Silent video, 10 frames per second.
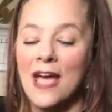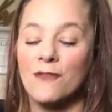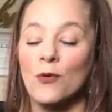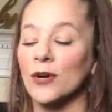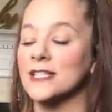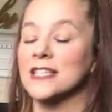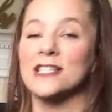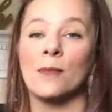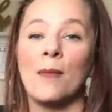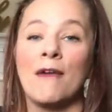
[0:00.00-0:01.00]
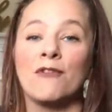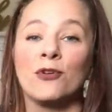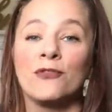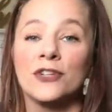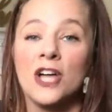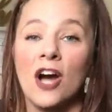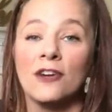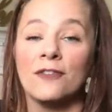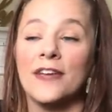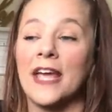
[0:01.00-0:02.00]
If you want to see some of my food
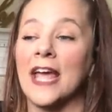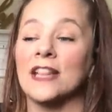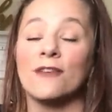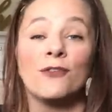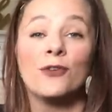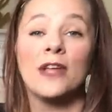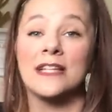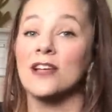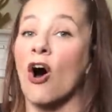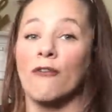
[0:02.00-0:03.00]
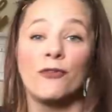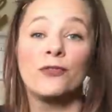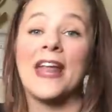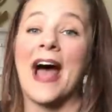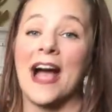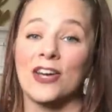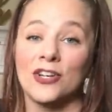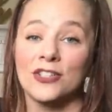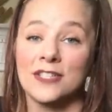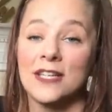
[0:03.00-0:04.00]
photography and the food, it's all food that I
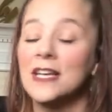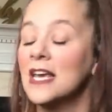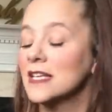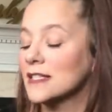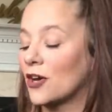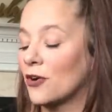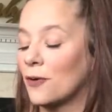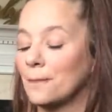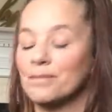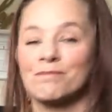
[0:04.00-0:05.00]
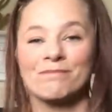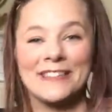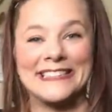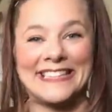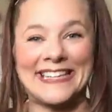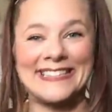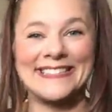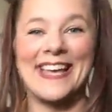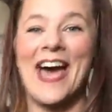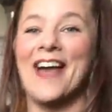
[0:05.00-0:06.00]
cooked. So,
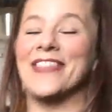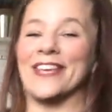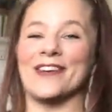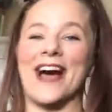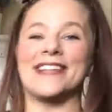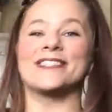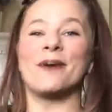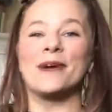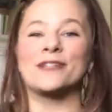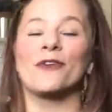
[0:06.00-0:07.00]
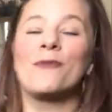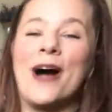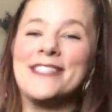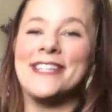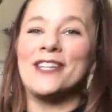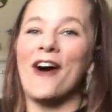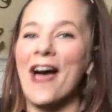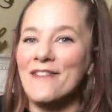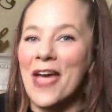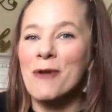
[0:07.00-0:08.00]
yes. Thank you guys so much for watching. Y'all
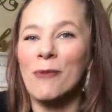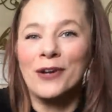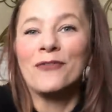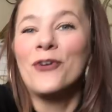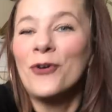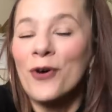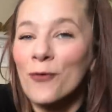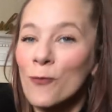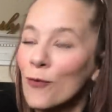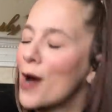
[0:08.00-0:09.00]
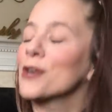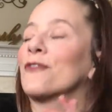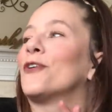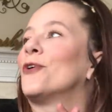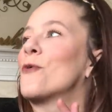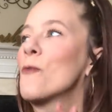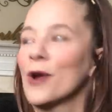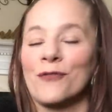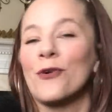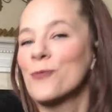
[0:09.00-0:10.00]
have a wonderful, wonderful,
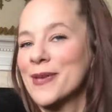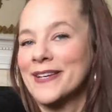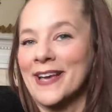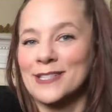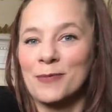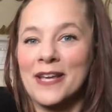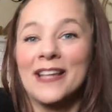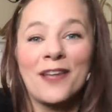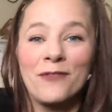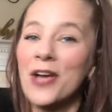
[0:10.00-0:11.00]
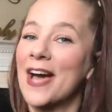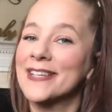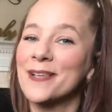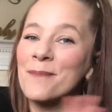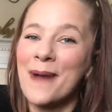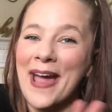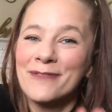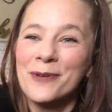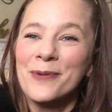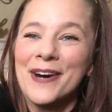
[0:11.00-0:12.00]
wonderful week next week. Love you guys. Bye,
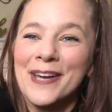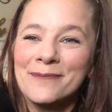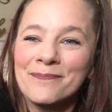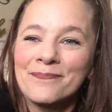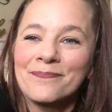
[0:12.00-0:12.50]
everyone.